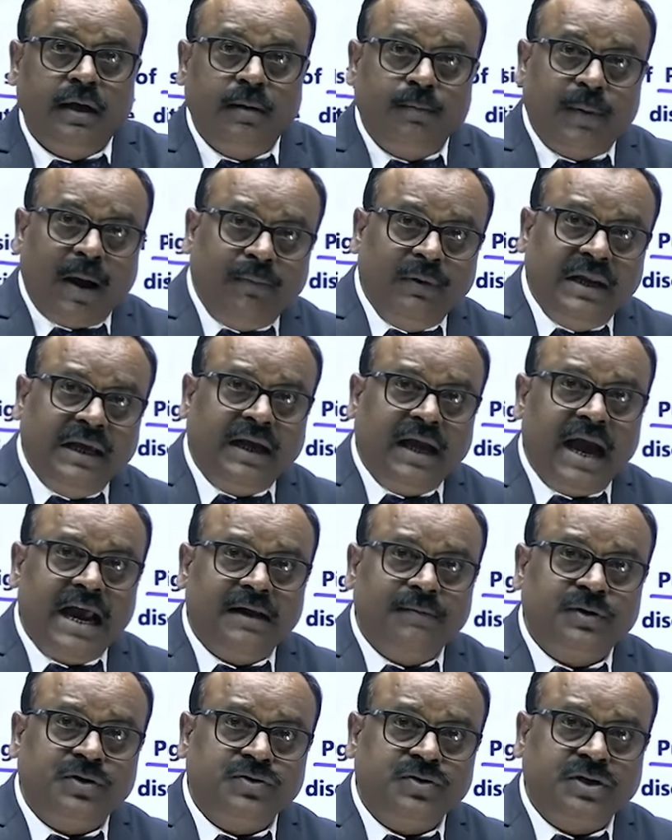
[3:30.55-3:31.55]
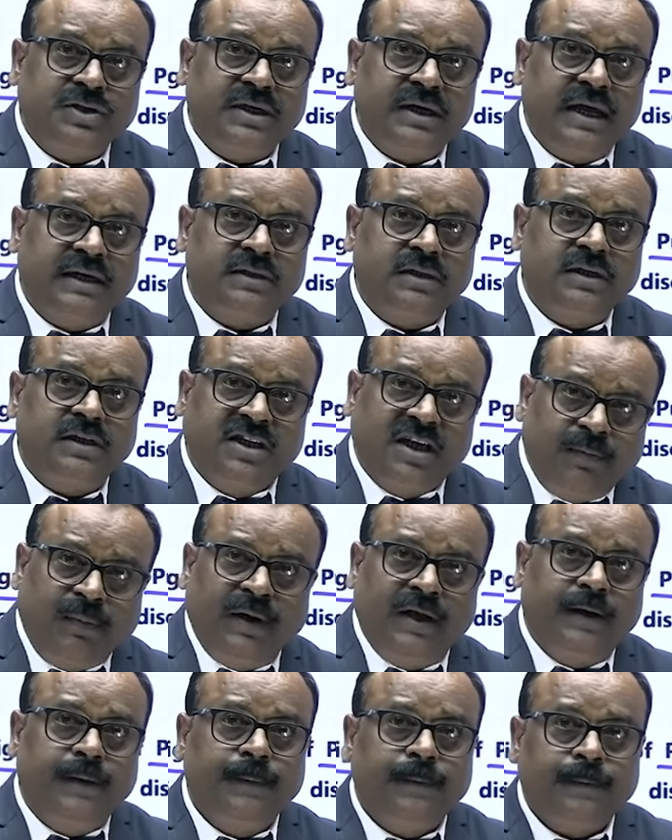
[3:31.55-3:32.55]
public administration as a
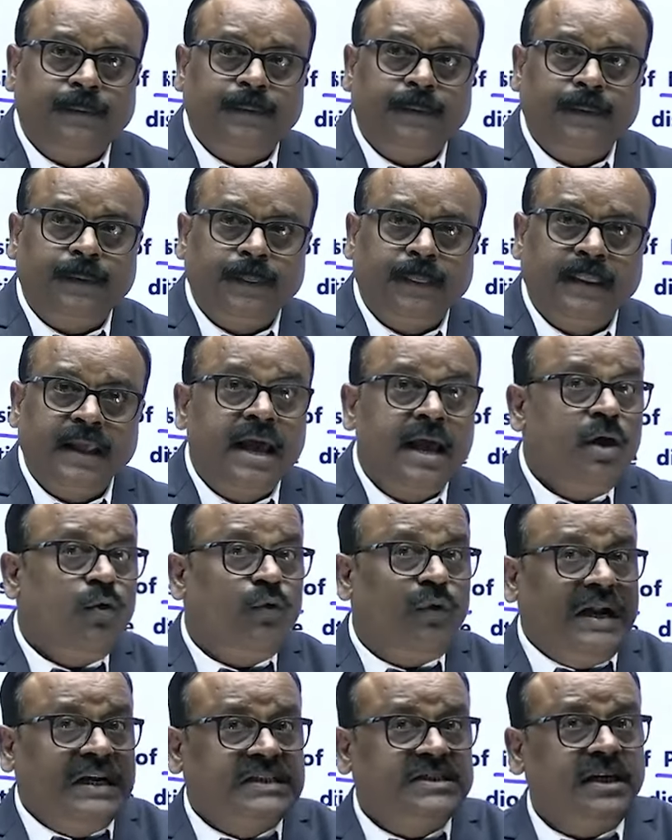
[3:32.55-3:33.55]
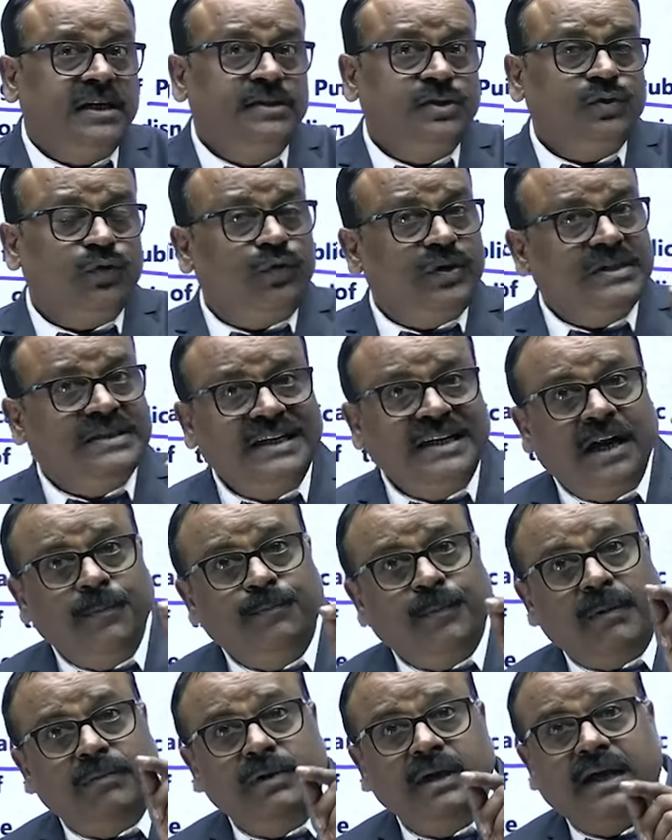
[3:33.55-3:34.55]
discipline, Wilson's vision on
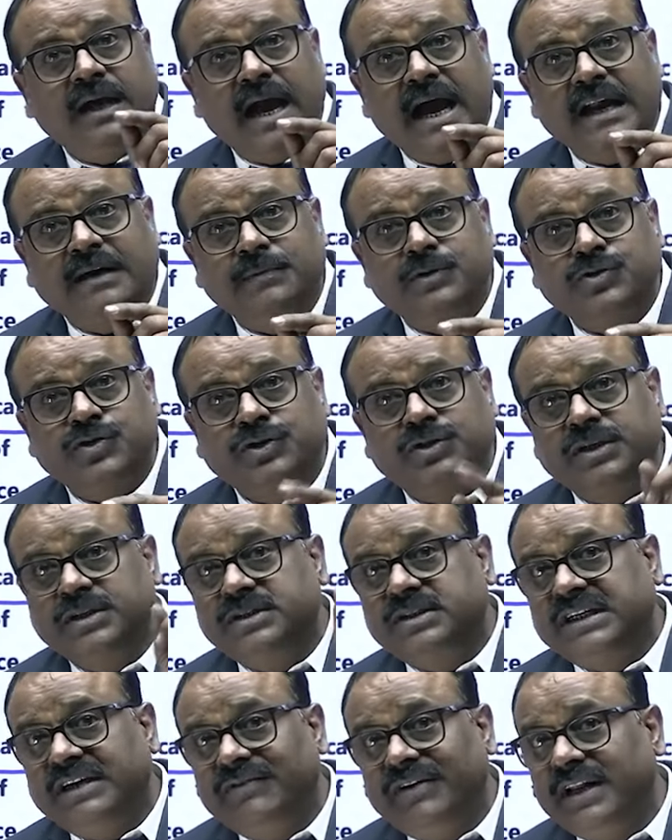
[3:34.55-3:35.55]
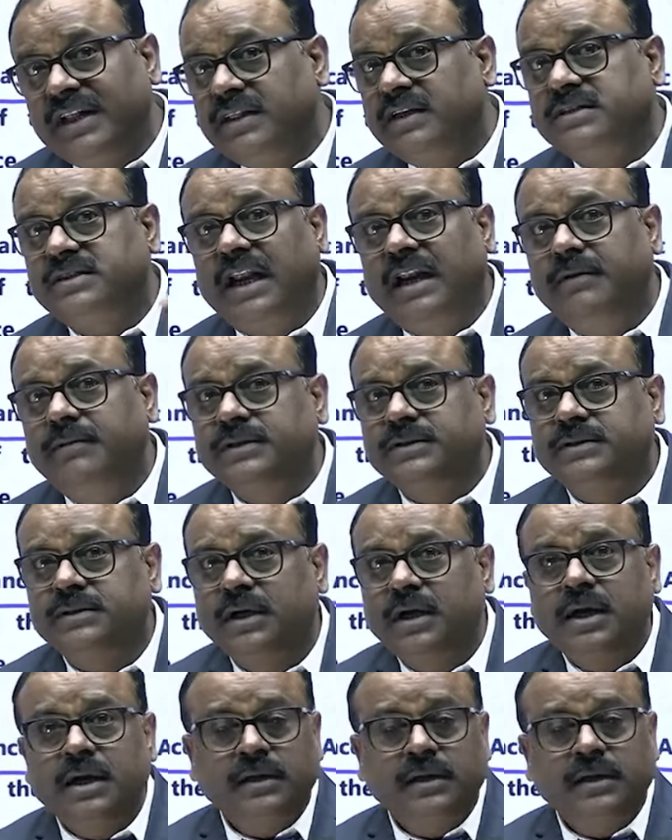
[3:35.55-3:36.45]
public administration is given in the syllabus.